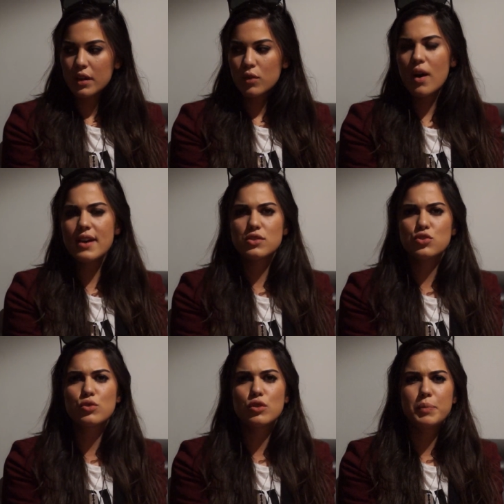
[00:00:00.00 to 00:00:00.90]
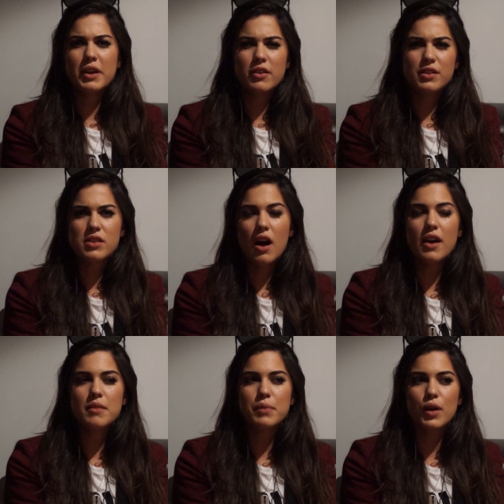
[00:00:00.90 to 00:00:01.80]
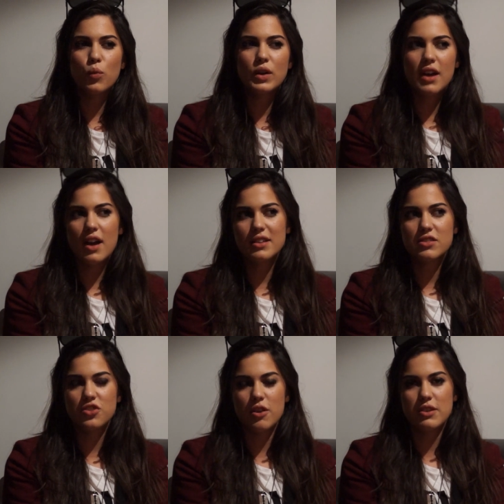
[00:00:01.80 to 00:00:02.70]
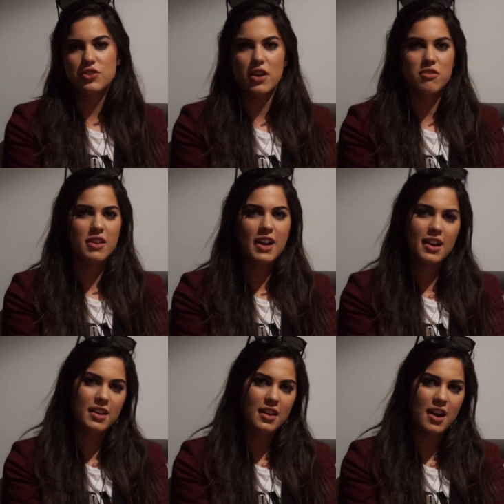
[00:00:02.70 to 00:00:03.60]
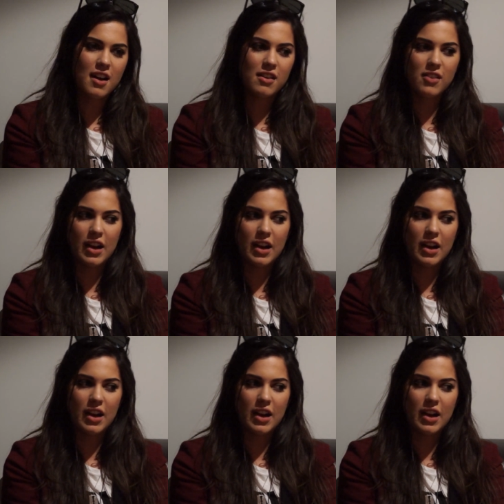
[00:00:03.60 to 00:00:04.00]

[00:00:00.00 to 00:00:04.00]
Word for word: quite a short period of time, but we're getting to know each other and hanging out,